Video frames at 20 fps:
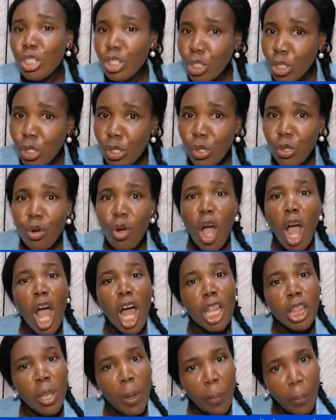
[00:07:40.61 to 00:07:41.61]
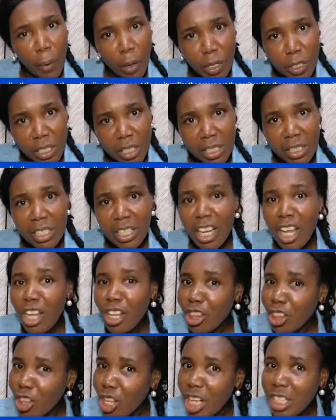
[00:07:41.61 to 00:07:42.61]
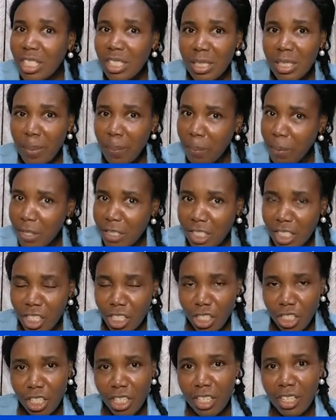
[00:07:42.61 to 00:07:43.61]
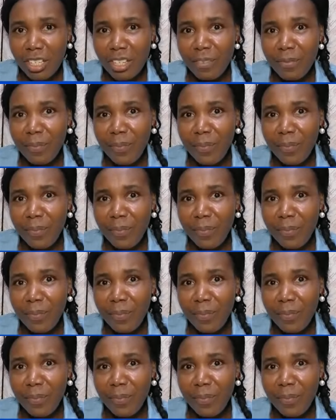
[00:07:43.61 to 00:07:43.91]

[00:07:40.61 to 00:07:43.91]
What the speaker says: to the person, not the position.